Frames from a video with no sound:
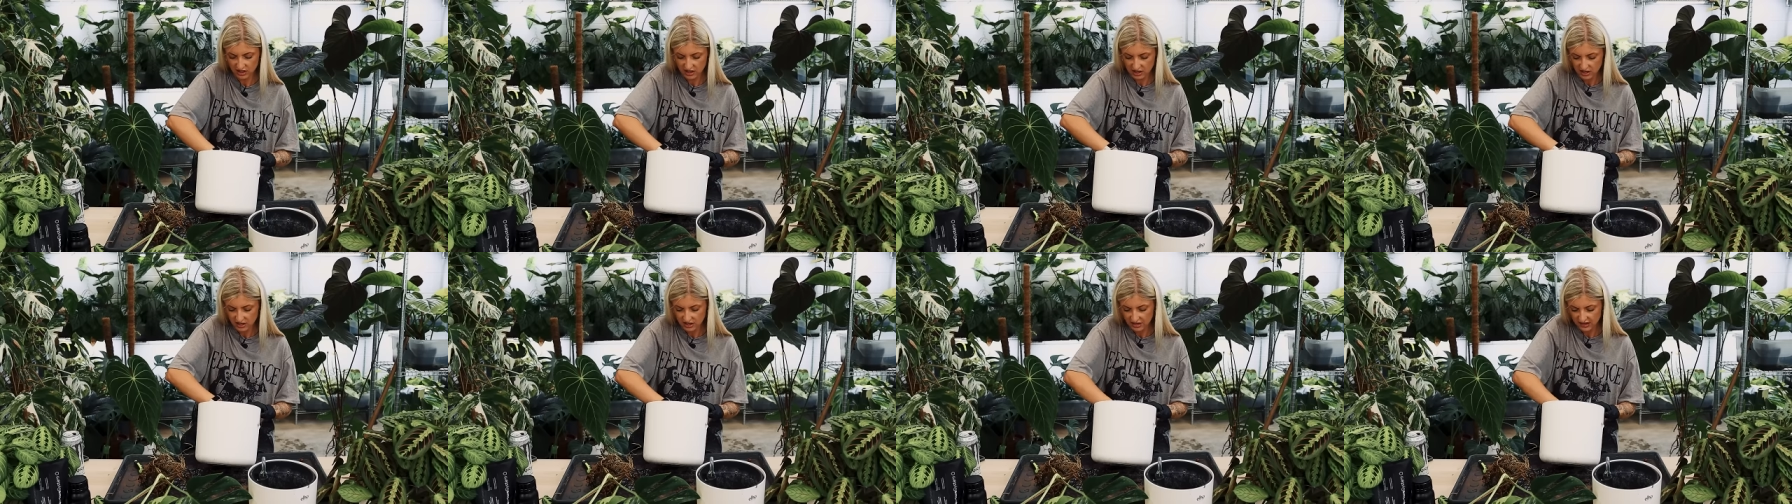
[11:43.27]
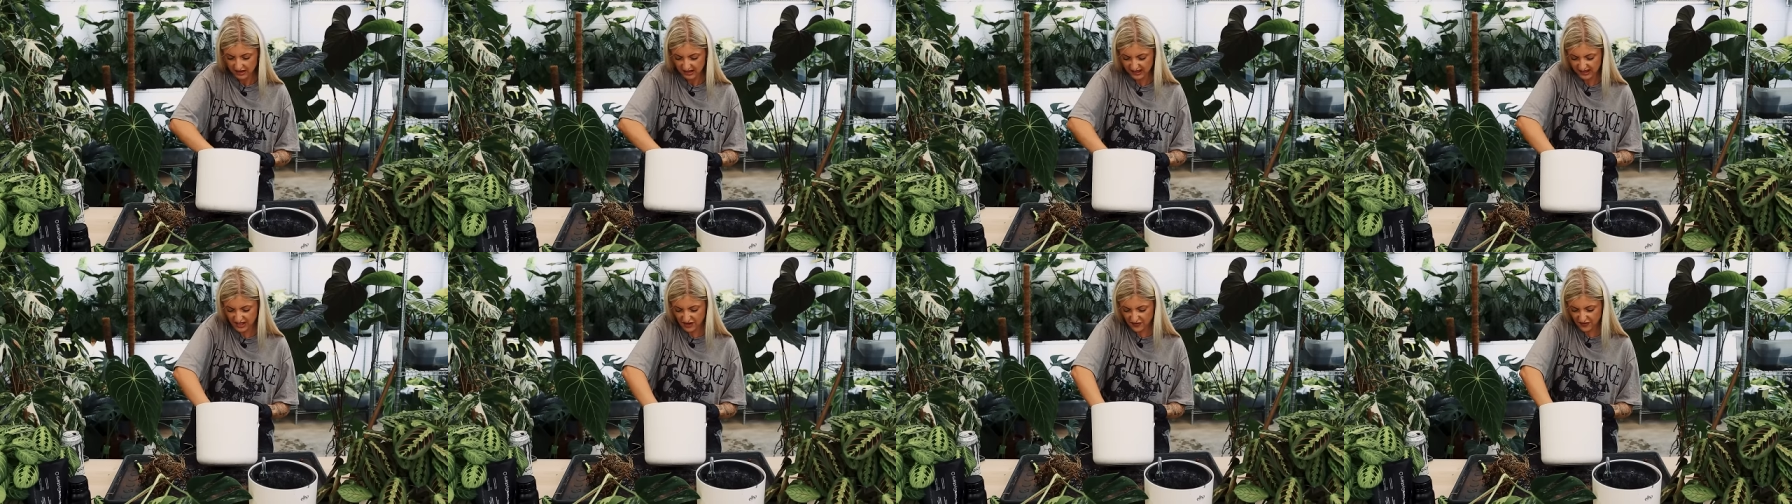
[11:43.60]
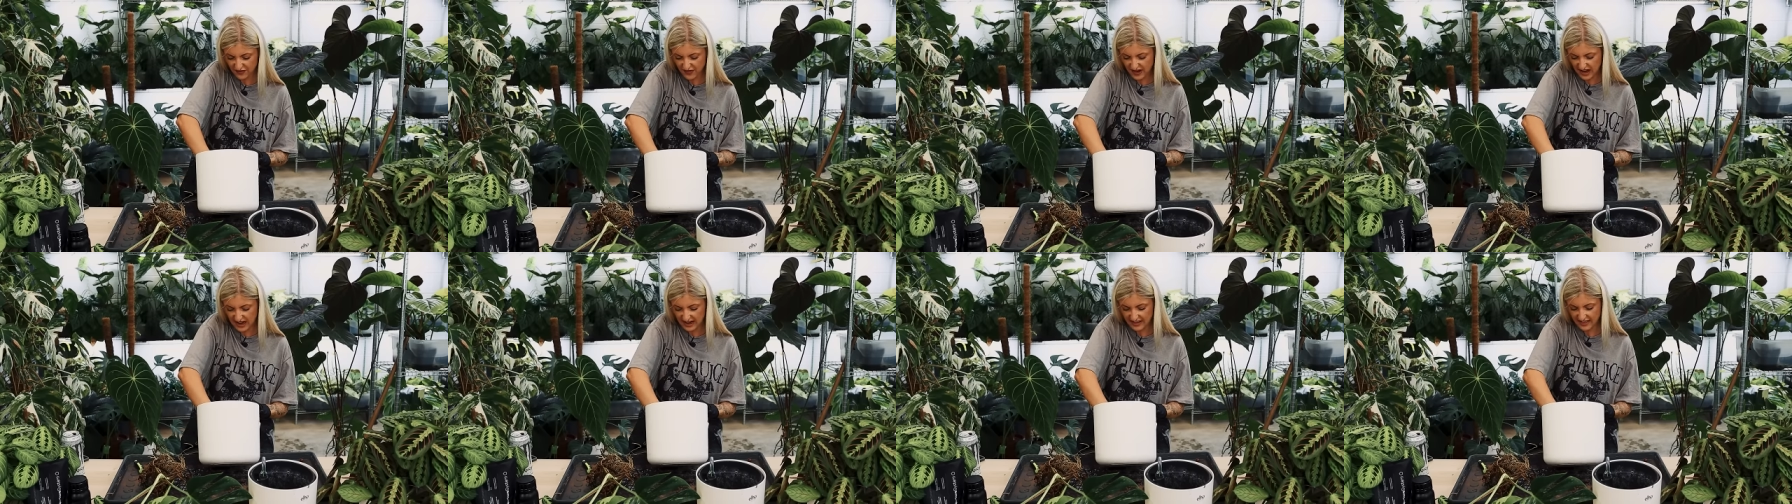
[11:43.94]

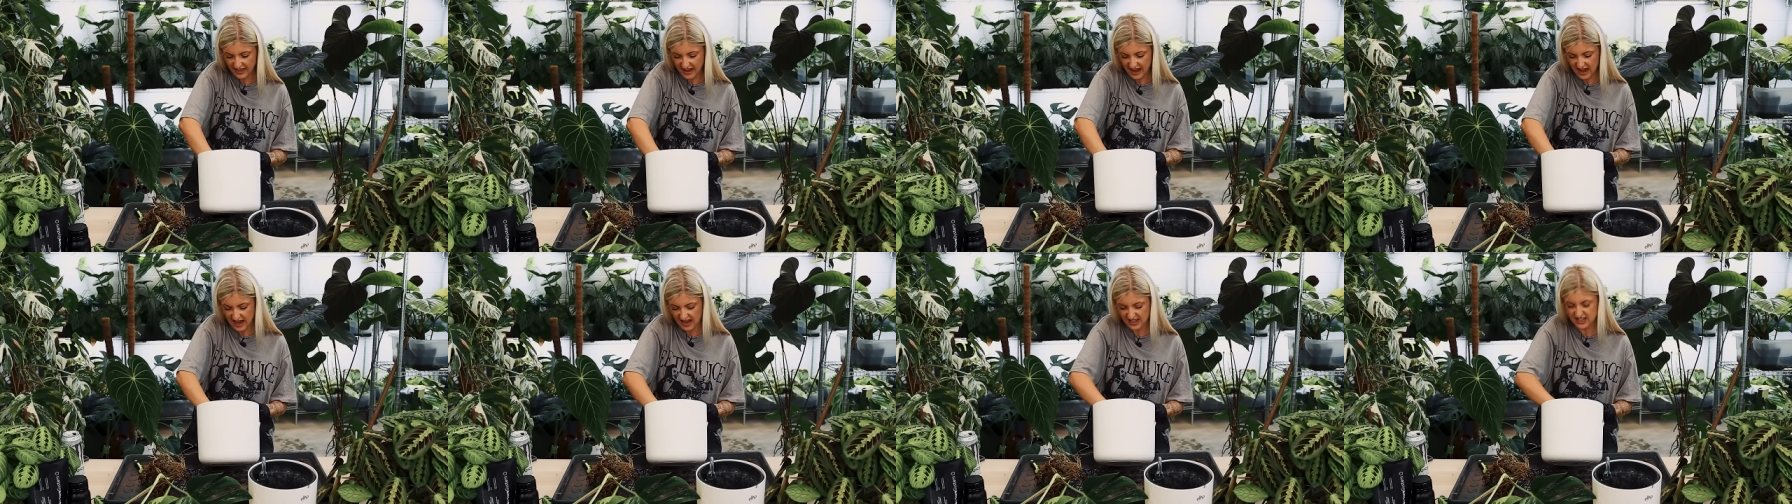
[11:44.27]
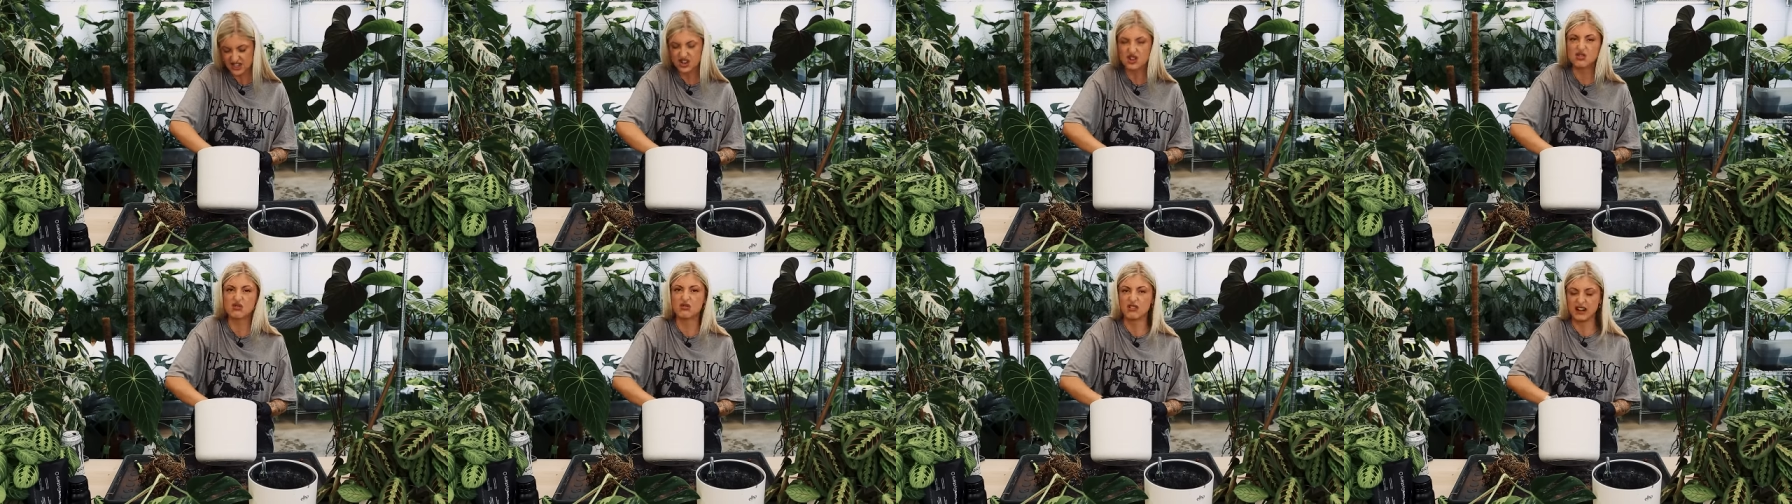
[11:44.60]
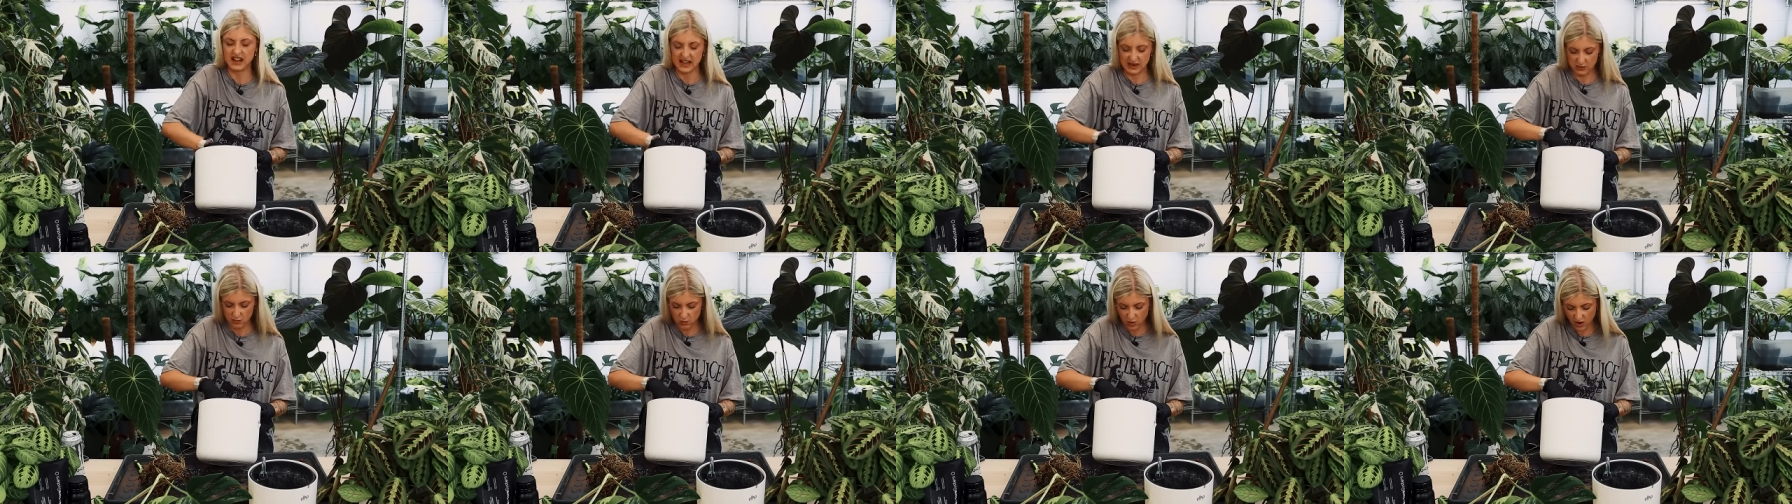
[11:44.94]
stuff like that. Don't
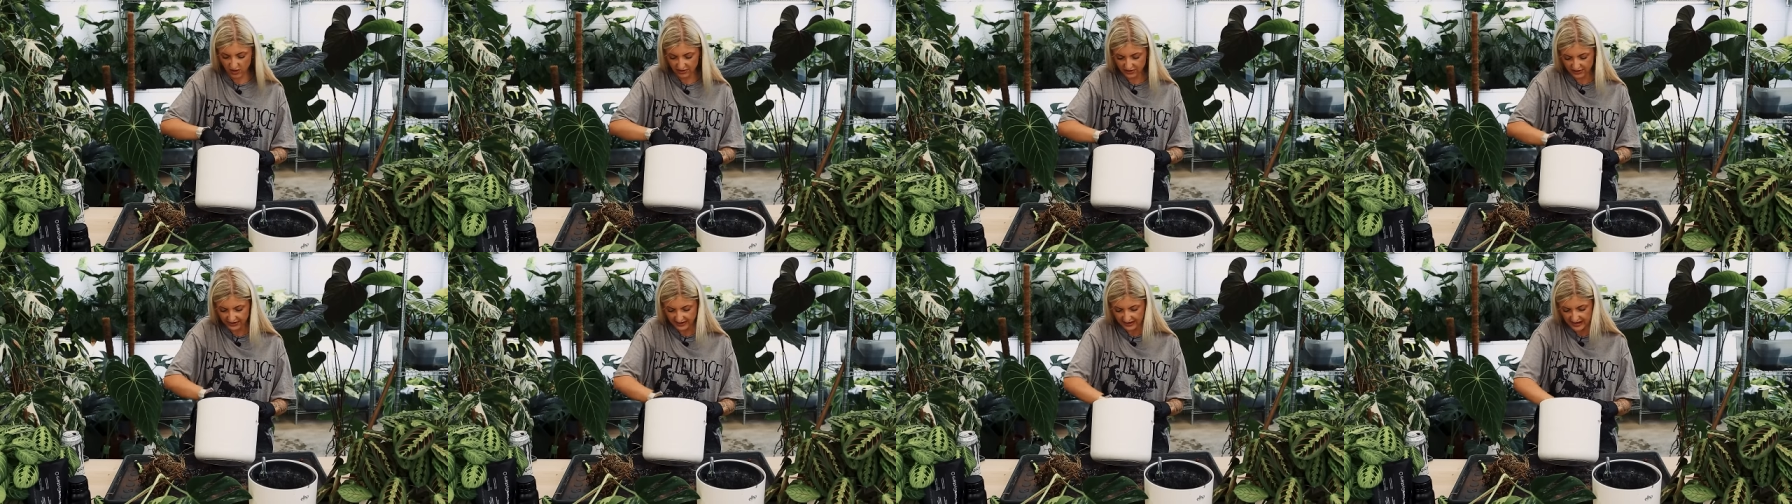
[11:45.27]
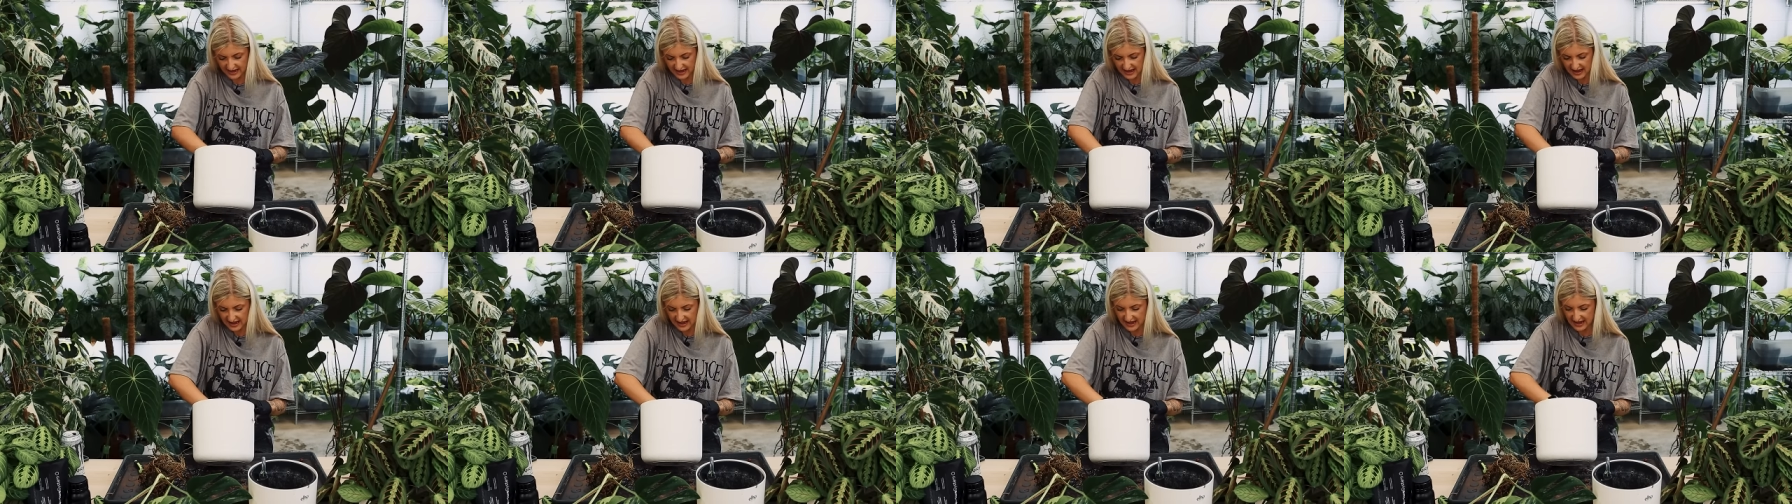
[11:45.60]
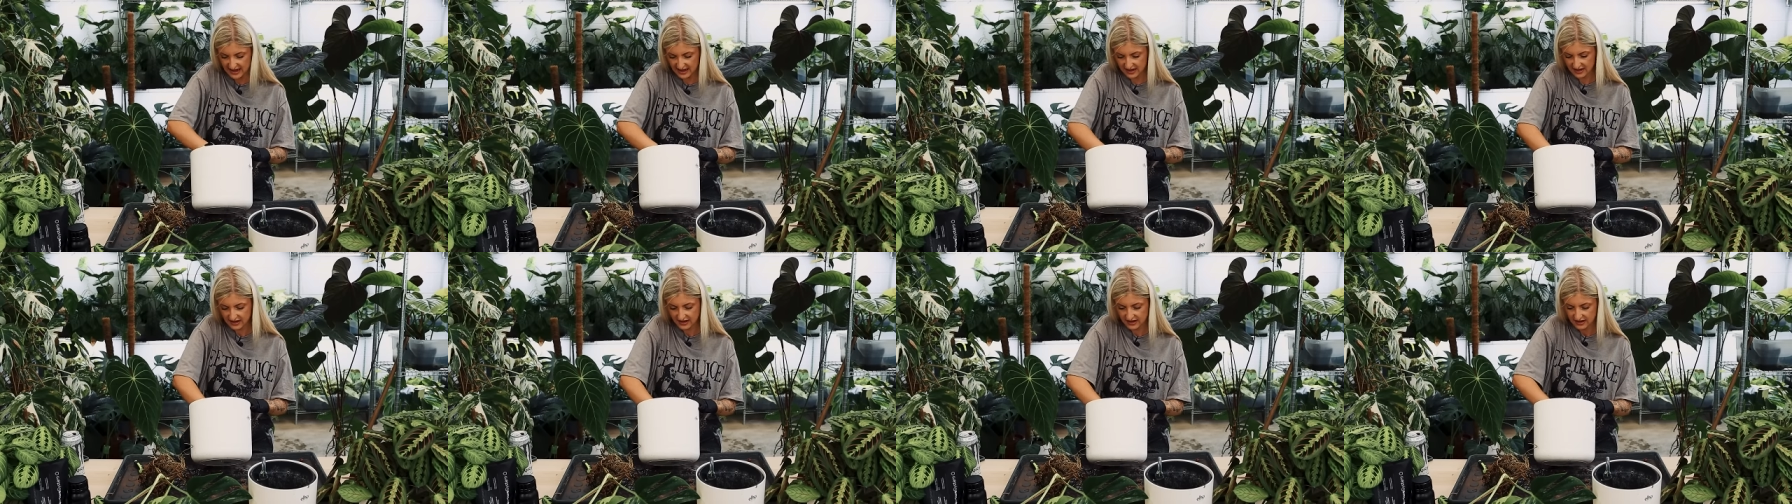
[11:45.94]
really want
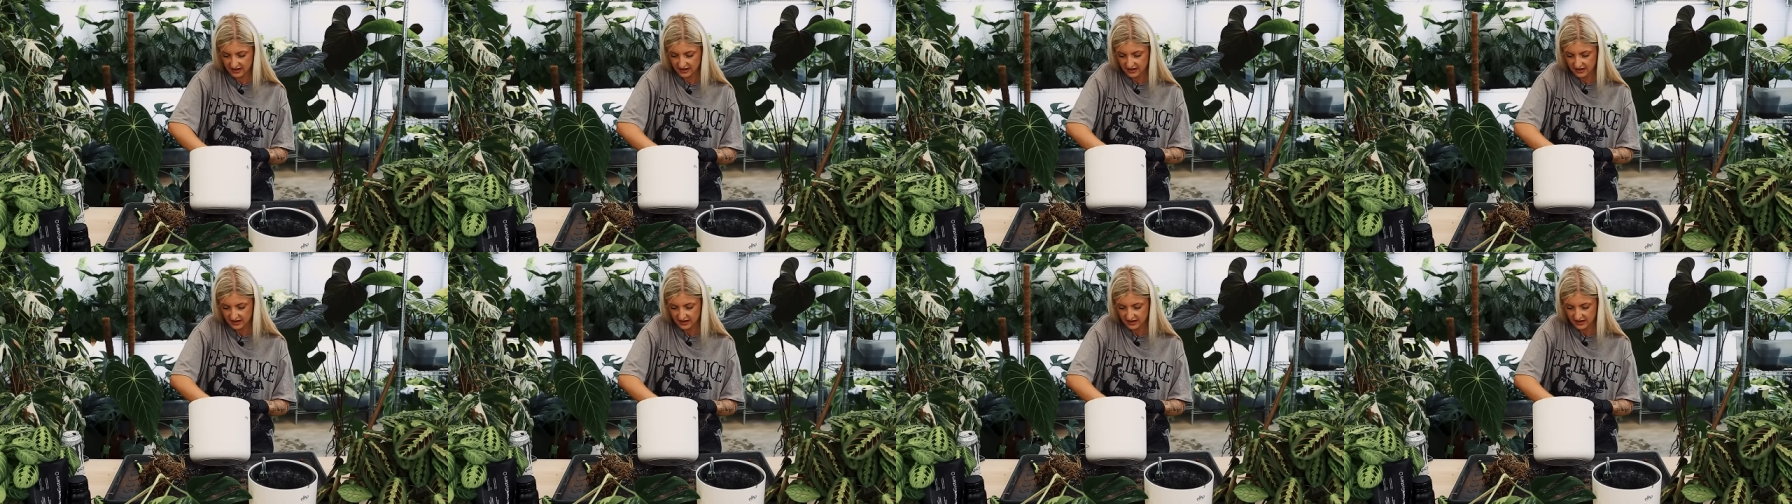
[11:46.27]
it.